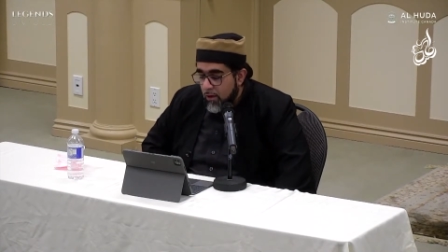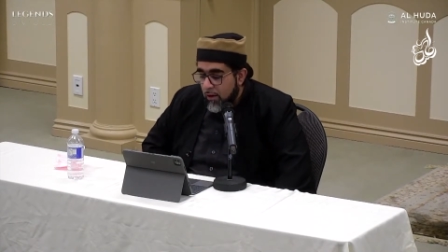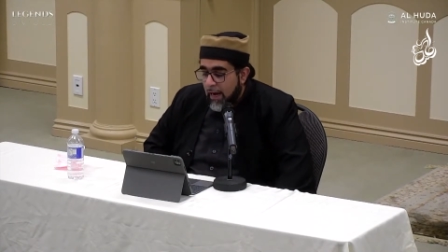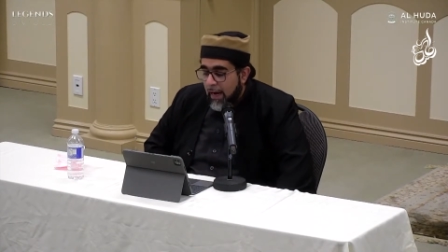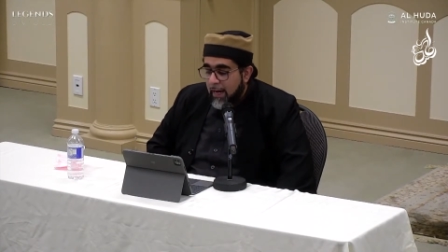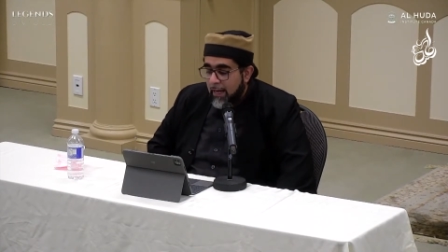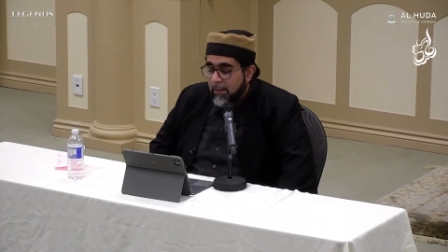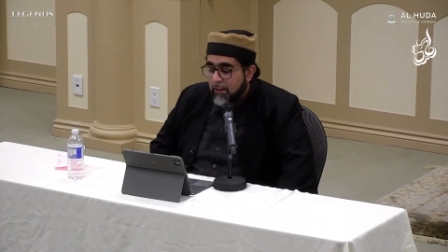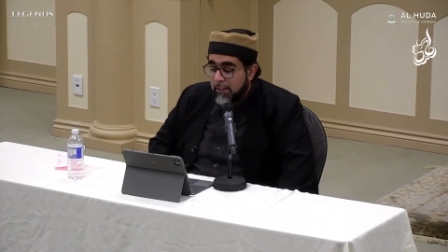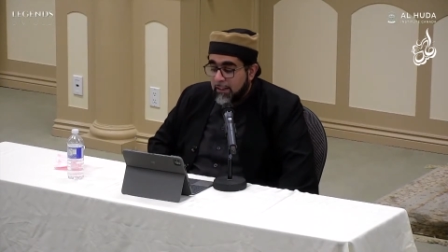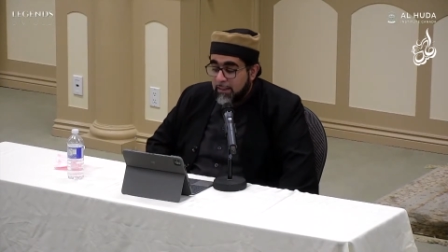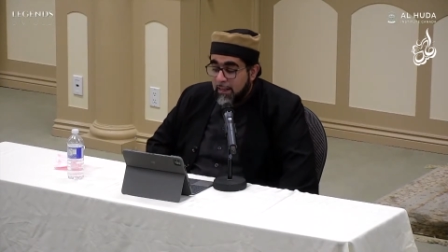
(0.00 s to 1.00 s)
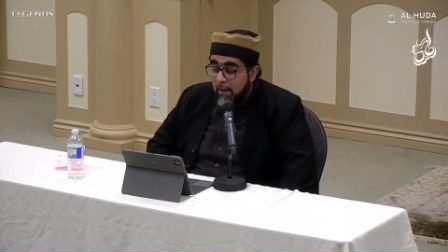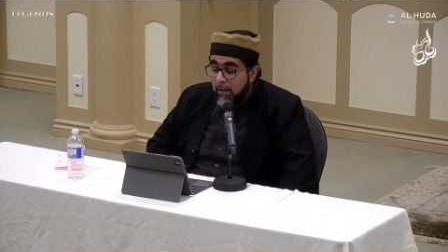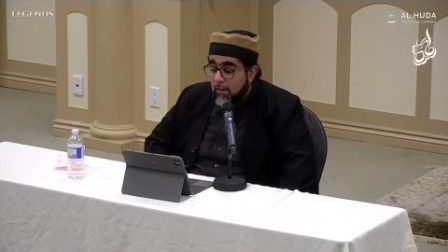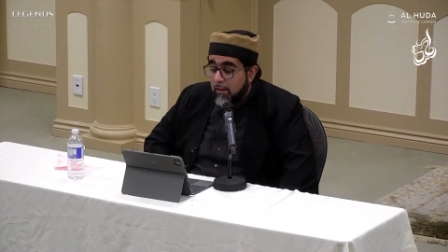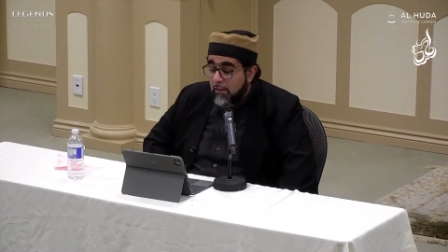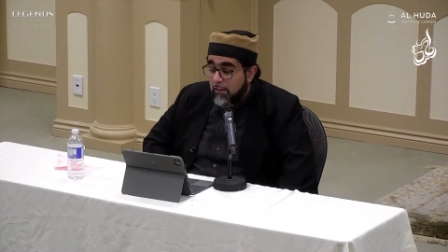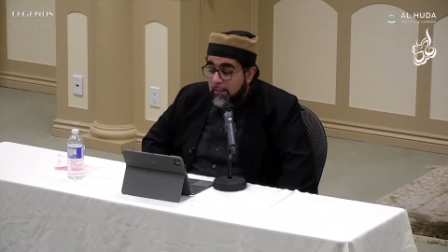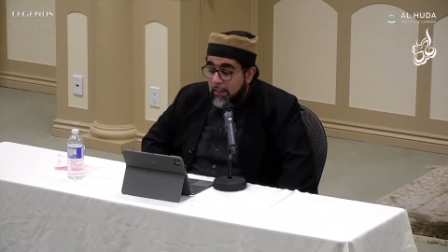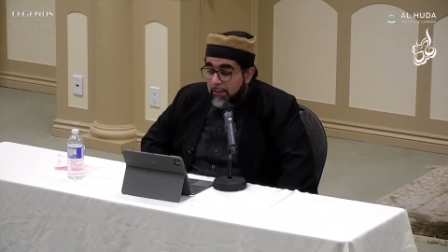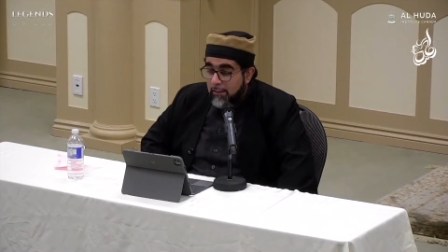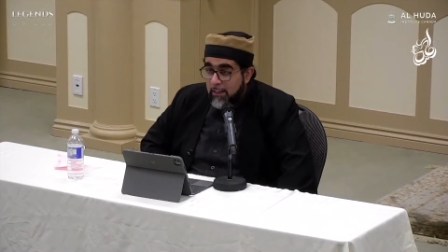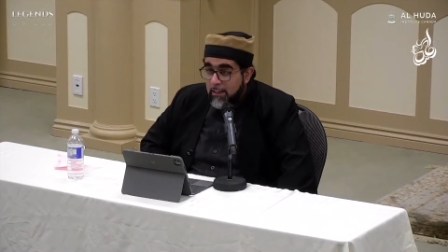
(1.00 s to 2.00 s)
And they said
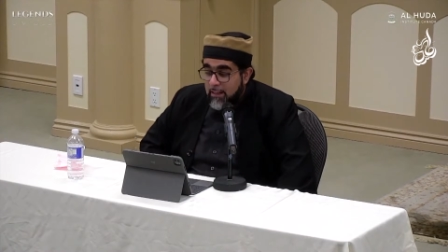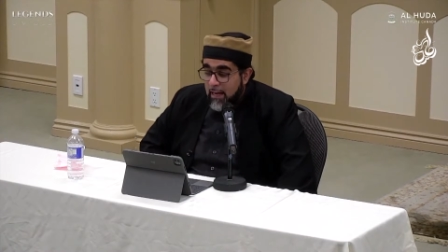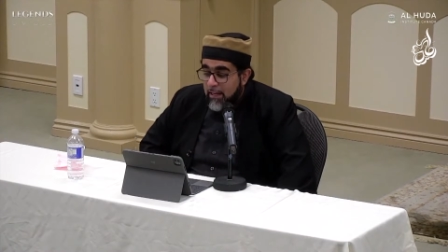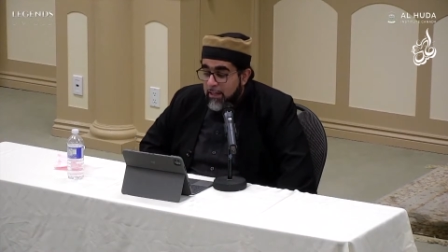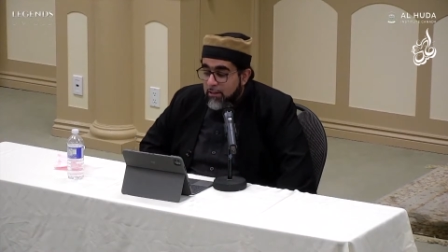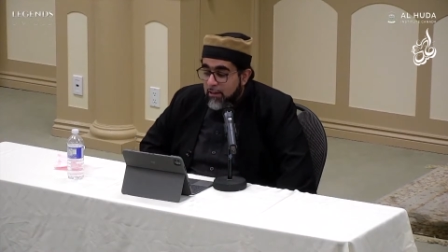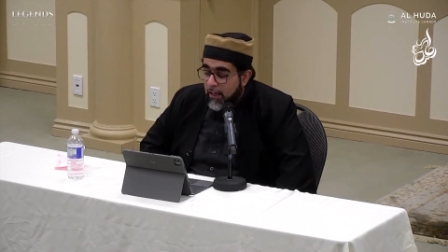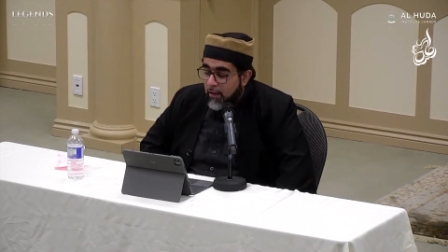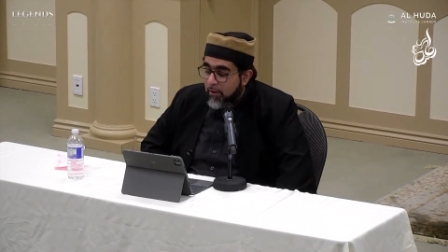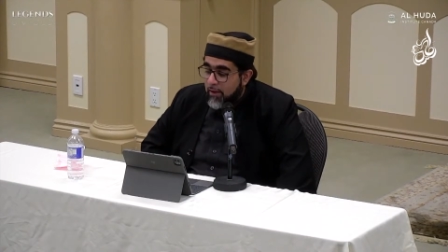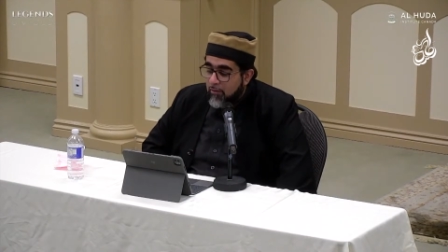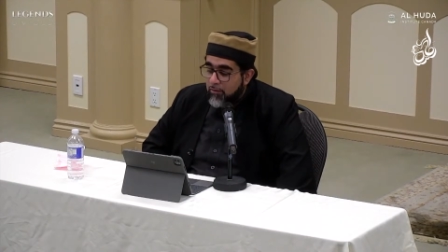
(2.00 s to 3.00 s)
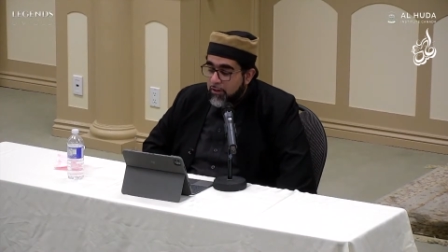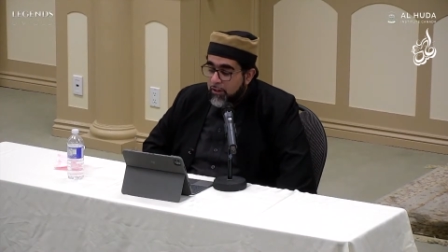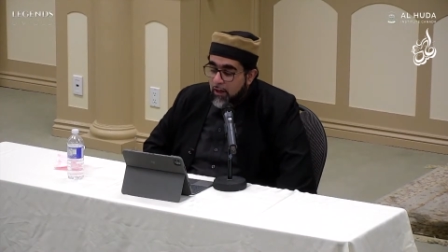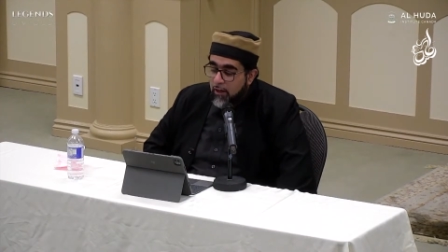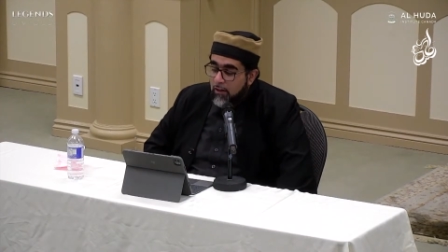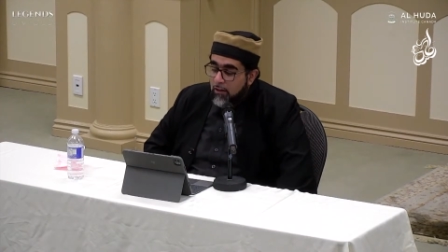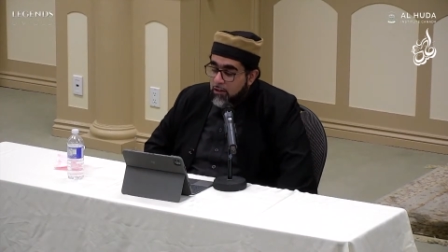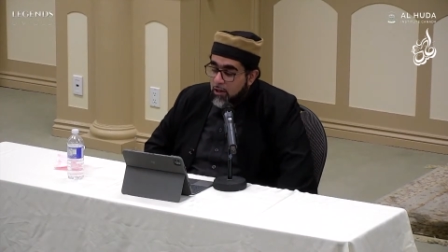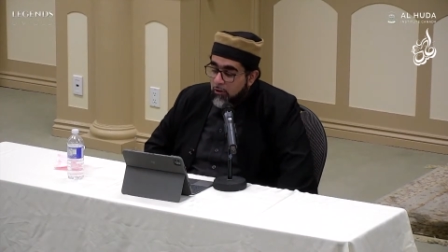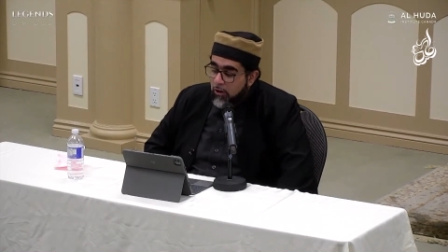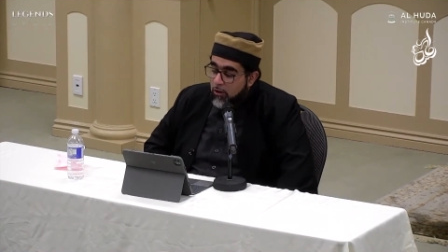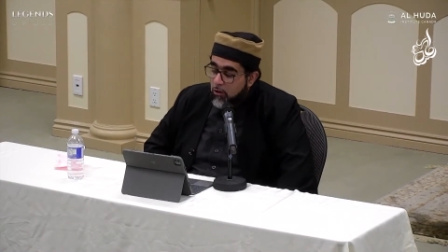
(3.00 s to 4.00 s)
that they decided to name it after the young
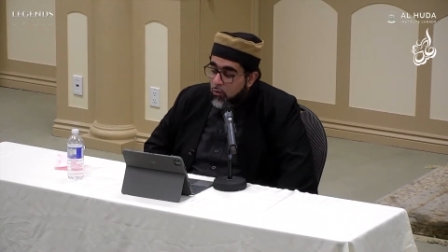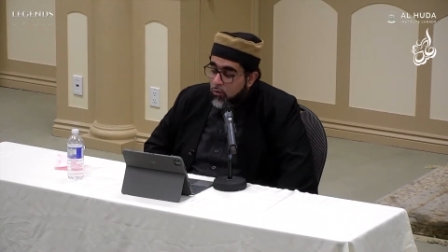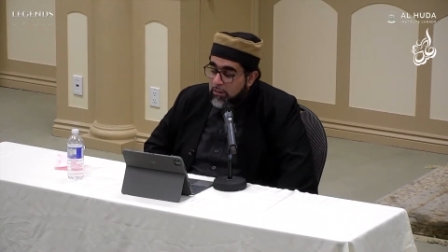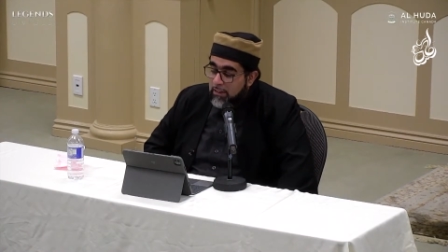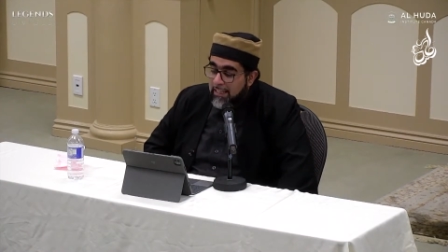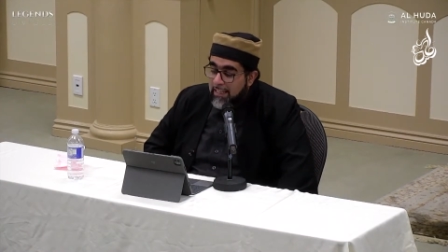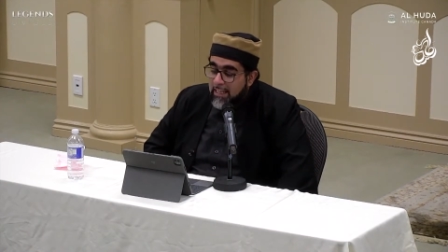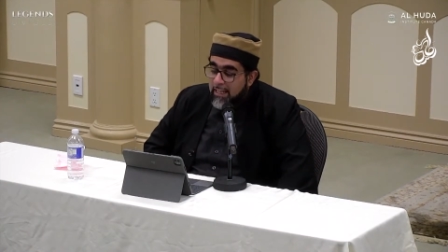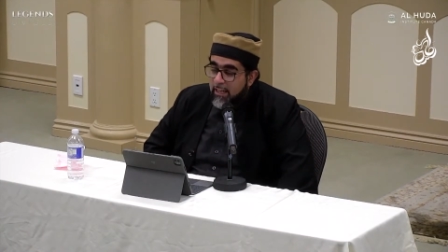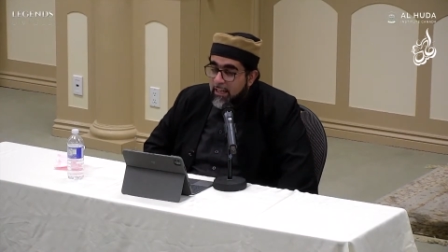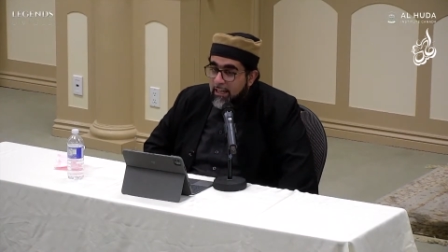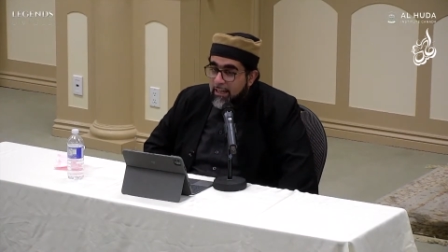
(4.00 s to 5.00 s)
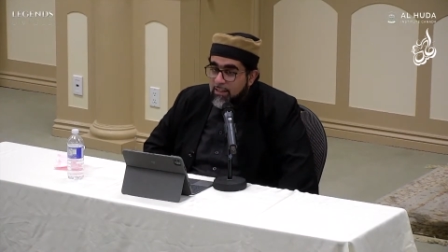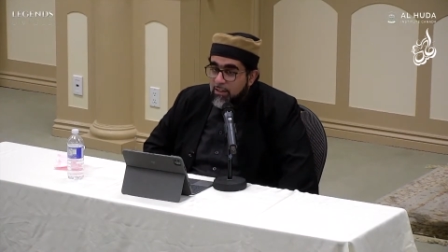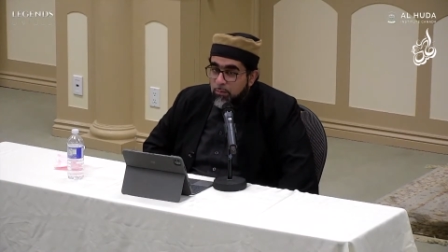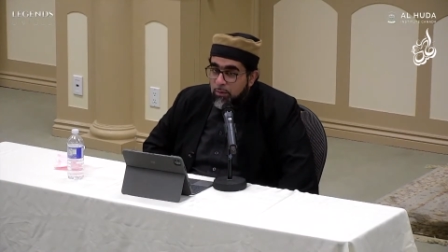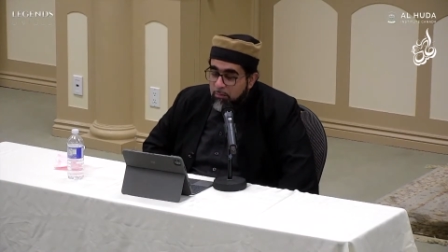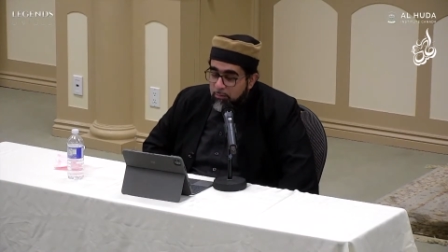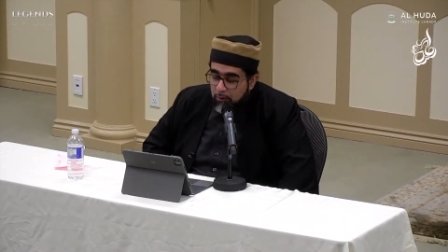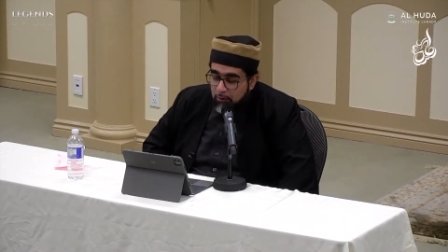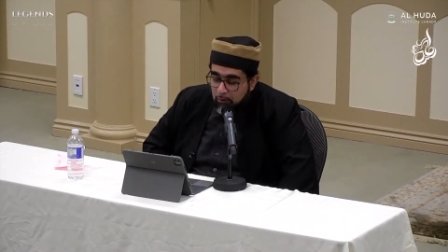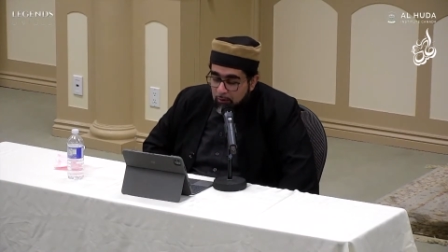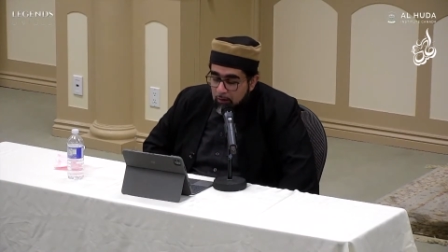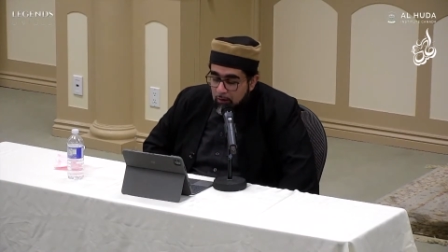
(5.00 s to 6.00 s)
Algerian who was leading his
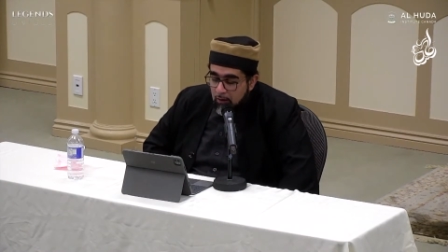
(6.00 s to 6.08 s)
people